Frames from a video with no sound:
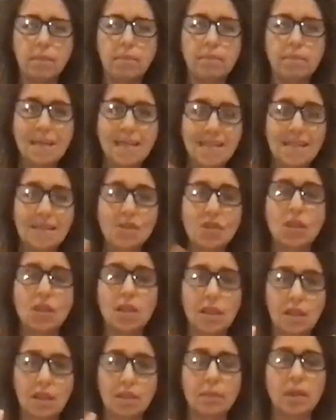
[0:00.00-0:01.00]

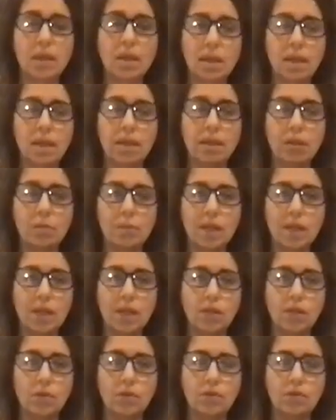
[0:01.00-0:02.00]
messaging in the mind. There'll be a
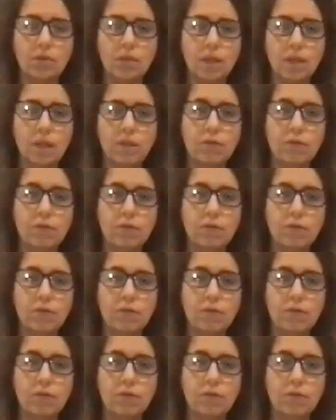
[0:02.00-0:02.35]
lot of